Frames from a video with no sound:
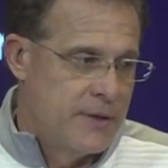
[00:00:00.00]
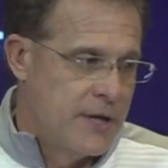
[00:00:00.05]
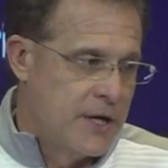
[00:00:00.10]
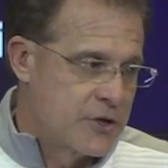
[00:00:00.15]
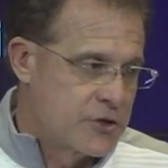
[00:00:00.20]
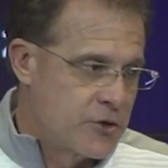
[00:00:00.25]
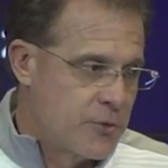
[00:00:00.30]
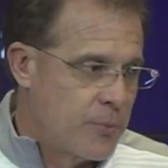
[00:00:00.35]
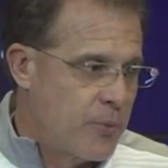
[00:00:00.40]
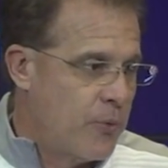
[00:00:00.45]

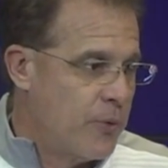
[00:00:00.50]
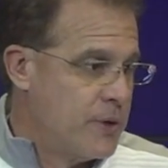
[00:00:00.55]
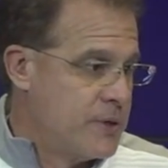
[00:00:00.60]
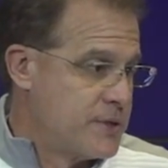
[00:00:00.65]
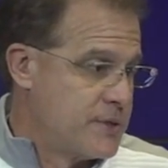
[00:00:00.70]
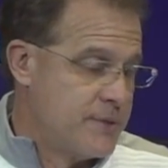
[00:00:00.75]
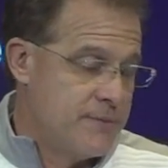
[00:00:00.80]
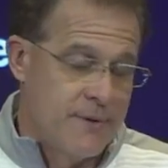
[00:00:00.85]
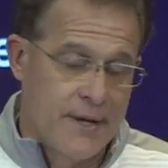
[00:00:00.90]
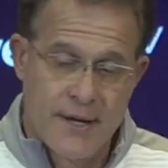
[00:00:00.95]
extra
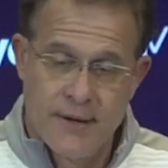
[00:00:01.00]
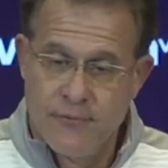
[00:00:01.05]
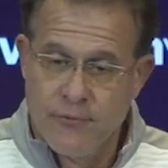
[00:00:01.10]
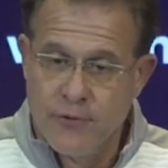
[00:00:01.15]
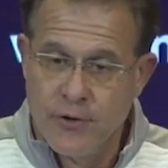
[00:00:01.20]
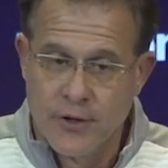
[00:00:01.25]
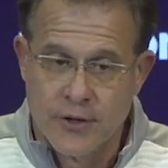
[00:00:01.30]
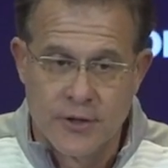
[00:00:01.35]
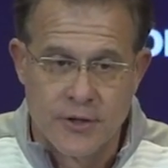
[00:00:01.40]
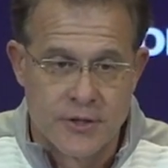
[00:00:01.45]
points, and had
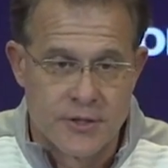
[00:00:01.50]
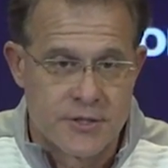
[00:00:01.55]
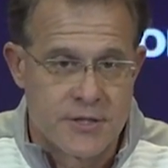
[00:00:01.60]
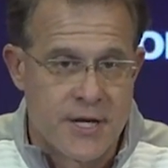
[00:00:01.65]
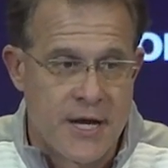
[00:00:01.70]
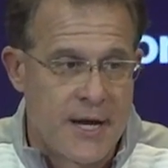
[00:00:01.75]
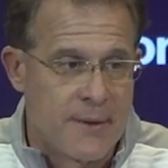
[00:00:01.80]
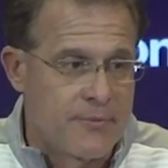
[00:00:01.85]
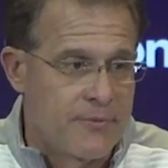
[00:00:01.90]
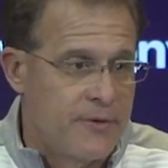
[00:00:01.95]
really good
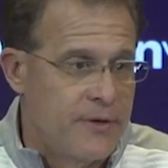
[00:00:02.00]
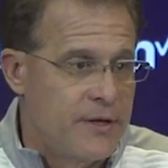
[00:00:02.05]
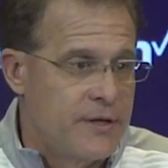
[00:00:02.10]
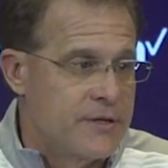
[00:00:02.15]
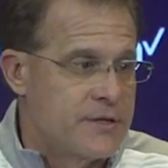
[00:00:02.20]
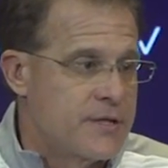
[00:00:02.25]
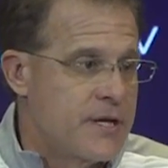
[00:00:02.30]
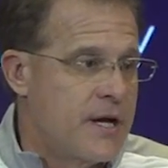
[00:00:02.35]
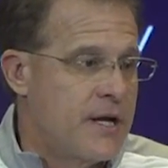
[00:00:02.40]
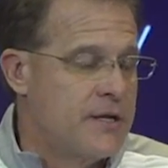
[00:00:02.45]
snaps and did a
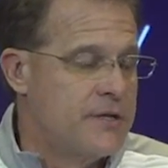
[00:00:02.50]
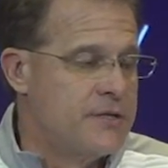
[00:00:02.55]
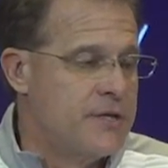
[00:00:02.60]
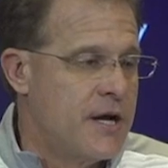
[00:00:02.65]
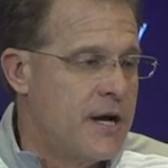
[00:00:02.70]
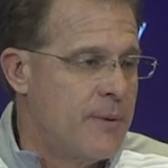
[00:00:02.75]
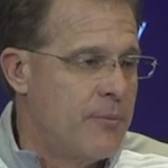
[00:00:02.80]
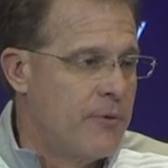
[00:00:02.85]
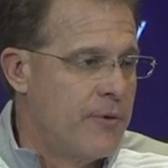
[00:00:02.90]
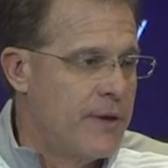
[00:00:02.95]
solid
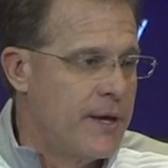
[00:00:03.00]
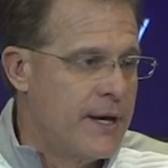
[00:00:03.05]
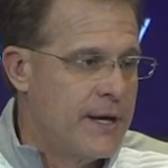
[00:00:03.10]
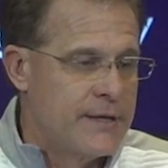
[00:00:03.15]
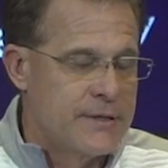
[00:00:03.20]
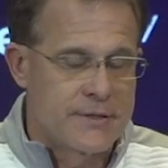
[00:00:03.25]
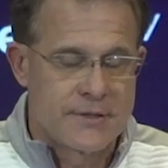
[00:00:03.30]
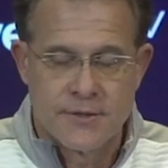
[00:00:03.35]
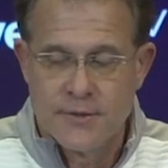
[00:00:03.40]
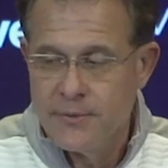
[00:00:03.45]
job with
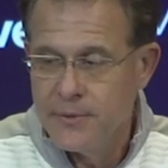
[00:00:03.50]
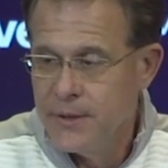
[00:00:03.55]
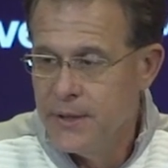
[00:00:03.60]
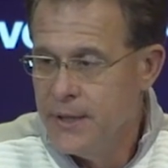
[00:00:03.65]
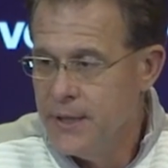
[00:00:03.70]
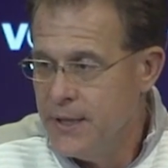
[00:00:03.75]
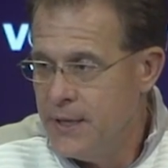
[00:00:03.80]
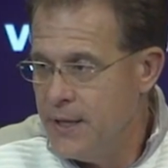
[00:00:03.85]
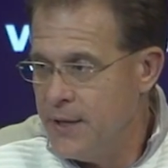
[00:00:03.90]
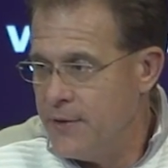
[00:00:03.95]
that. So
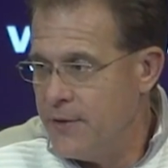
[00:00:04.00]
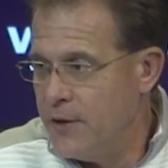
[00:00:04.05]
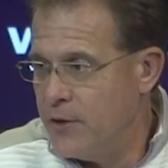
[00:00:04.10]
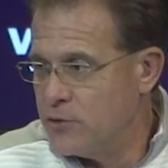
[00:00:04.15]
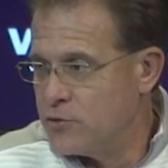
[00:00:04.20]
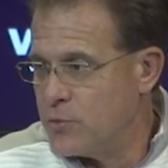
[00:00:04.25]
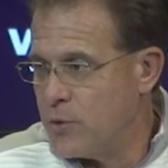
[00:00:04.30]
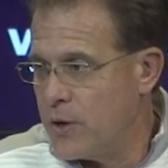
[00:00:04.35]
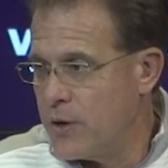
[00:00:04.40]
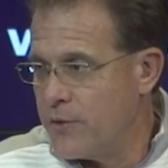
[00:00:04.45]

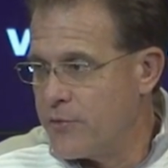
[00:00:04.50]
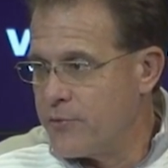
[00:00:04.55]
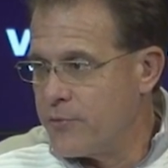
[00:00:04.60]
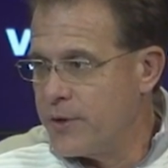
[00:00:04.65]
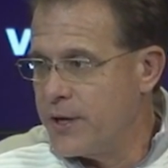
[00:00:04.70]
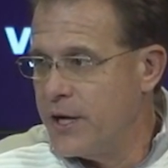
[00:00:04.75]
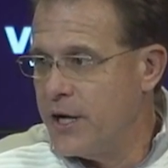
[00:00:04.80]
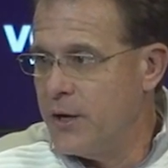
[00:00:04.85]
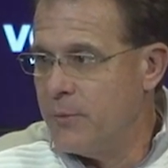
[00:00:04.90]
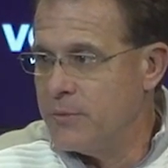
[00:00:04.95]
those were our
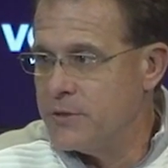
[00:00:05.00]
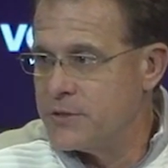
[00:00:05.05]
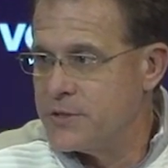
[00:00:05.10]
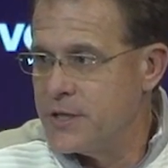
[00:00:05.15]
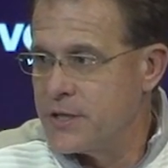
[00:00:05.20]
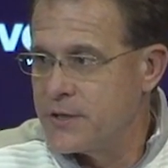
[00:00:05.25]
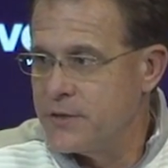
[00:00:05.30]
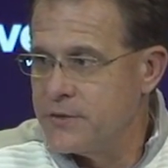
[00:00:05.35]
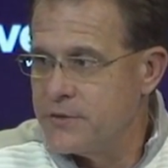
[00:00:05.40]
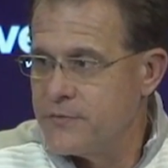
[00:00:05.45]
three helmet
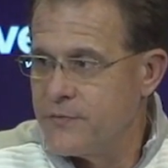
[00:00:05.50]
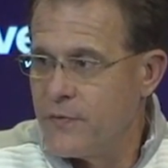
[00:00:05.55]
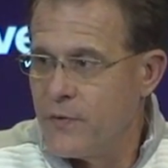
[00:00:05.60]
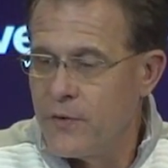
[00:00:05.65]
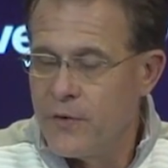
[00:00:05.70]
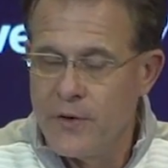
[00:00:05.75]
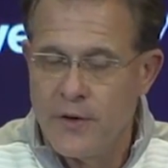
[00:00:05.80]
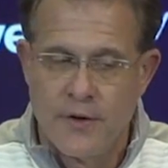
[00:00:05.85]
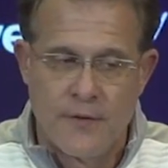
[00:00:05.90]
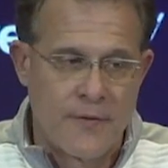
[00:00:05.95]
stickers
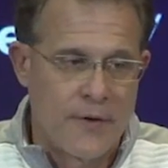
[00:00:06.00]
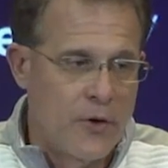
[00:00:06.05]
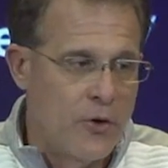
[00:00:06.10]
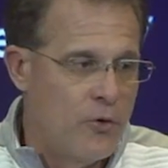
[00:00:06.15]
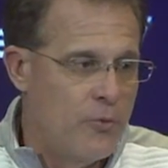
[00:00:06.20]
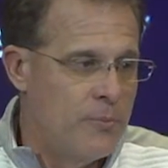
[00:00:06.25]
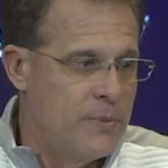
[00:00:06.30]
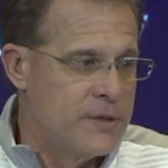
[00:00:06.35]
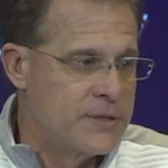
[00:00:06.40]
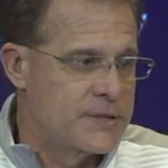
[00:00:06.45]
for the
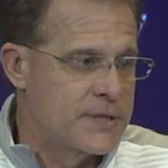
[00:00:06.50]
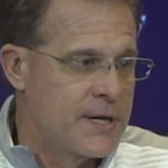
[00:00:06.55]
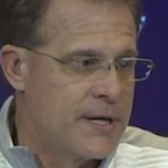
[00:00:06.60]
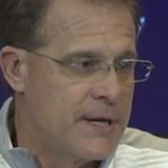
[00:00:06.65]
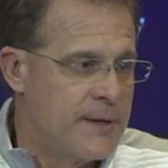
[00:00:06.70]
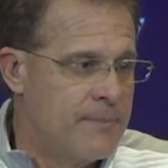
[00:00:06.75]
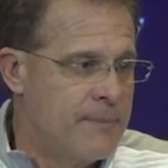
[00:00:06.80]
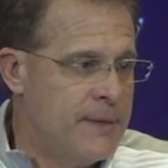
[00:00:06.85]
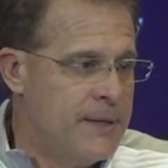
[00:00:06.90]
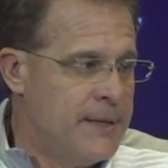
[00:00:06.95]
Ole Miss
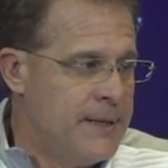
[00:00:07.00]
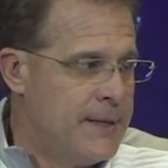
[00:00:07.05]
game.